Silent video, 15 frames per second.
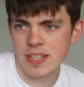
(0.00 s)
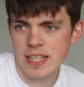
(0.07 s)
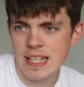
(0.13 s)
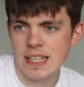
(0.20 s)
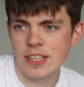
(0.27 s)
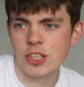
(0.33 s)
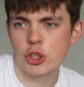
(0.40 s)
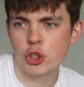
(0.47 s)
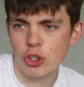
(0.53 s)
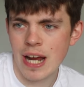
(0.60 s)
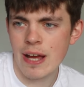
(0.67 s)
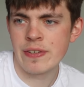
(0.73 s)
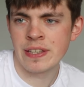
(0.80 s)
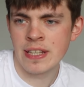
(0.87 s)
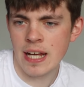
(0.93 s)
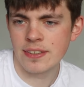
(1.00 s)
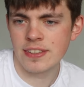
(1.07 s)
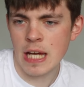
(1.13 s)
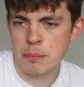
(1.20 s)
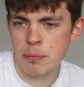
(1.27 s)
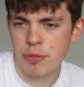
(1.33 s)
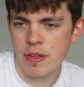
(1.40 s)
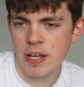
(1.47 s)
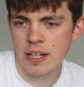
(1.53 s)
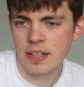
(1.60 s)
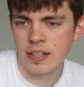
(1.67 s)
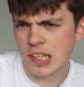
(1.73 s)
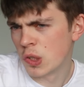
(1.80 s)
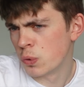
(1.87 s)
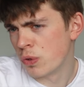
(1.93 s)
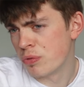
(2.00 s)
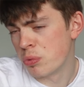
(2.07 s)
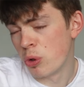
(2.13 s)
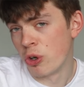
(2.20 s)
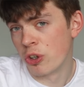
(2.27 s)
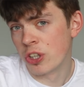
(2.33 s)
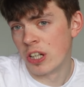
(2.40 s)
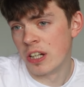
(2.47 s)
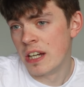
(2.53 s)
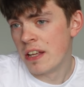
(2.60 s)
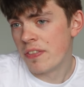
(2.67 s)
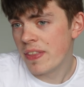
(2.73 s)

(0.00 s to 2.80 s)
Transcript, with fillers: He is driving that damn thing along with Walker.